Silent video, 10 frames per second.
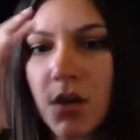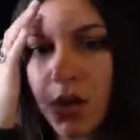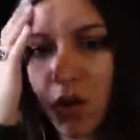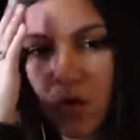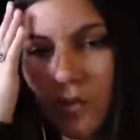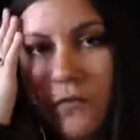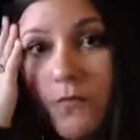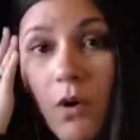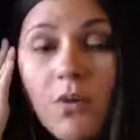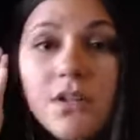you
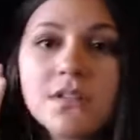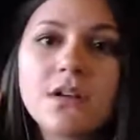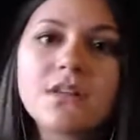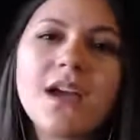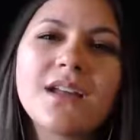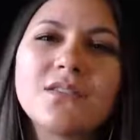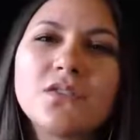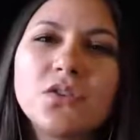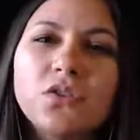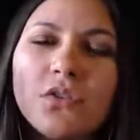focus on that. And so
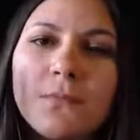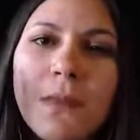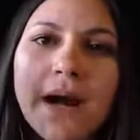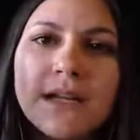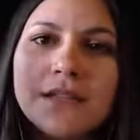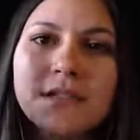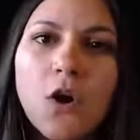your mind isn't